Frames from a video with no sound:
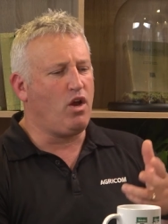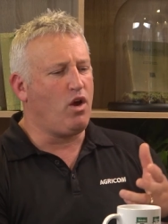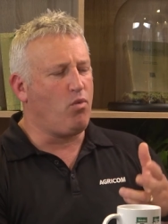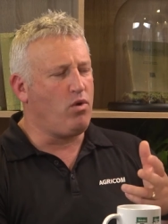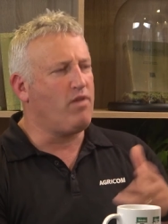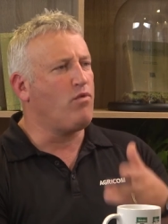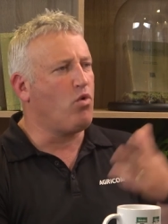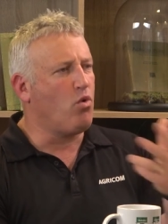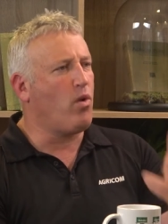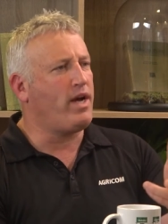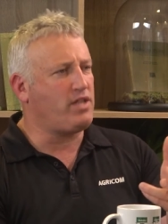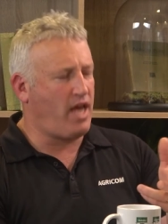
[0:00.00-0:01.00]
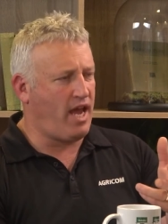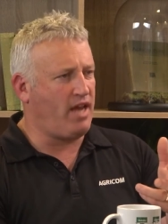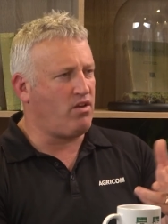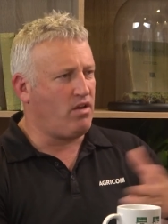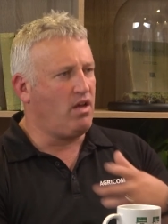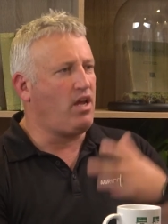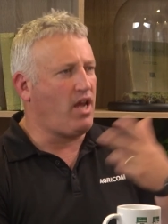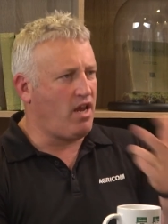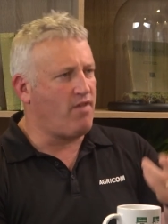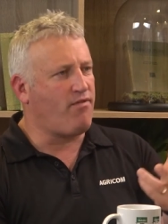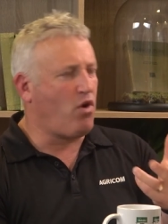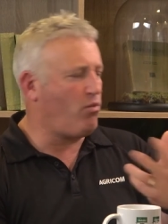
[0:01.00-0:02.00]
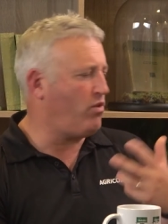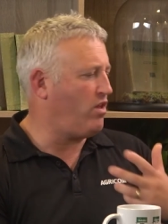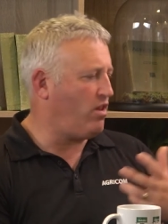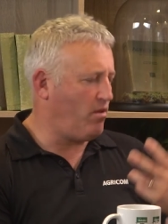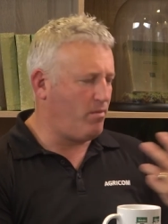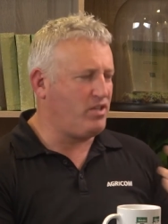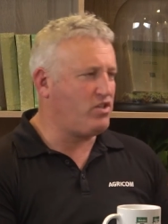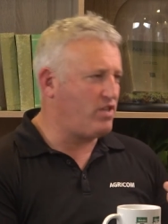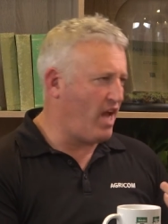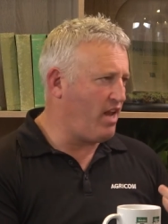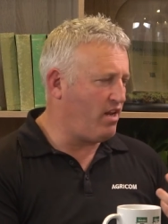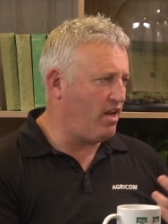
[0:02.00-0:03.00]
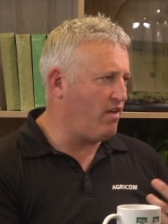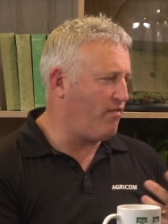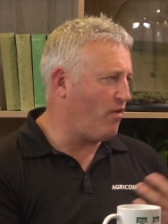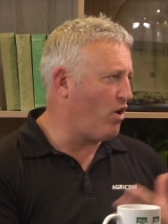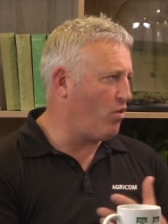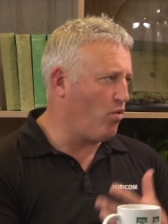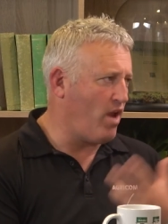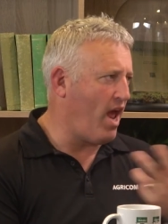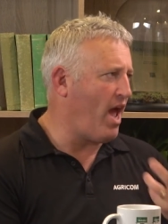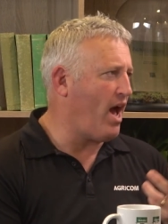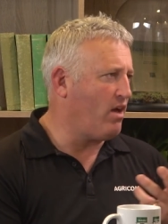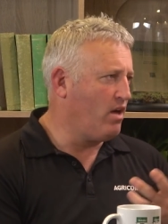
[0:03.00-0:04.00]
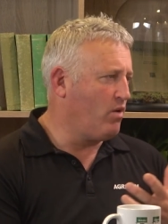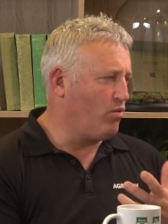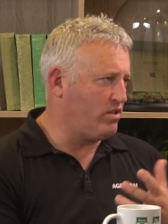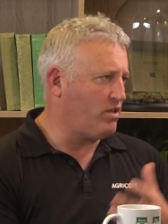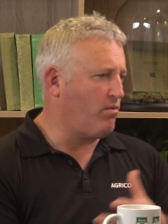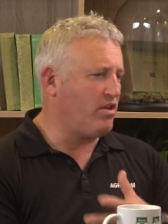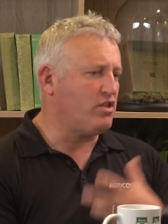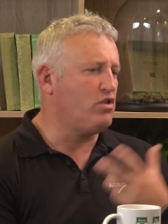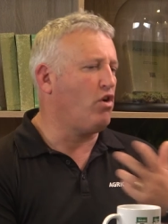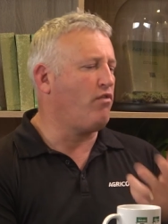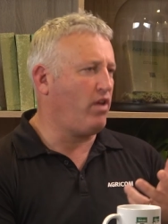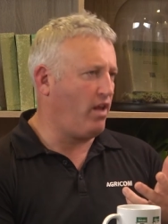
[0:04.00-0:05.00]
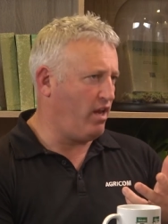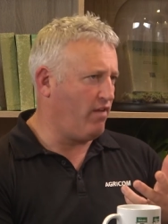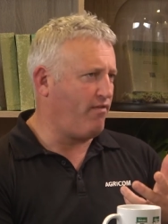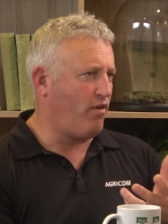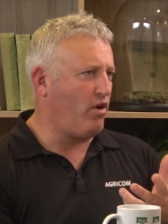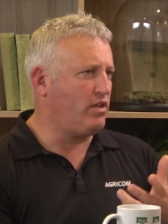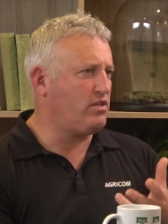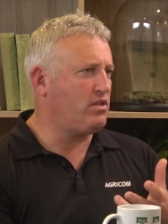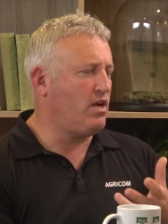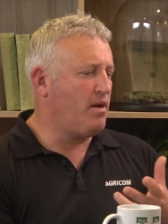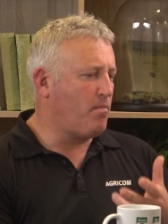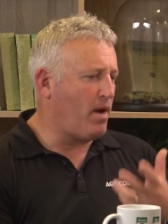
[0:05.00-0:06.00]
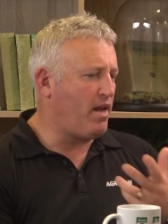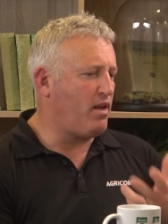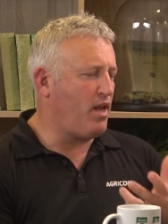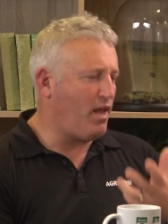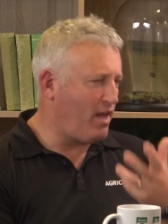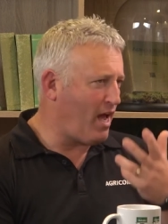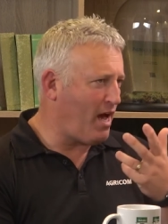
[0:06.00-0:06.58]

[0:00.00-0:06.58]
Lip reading: you know, we've always had endophyte, whether it be standard endophyte or now with some of these novel endophytes, but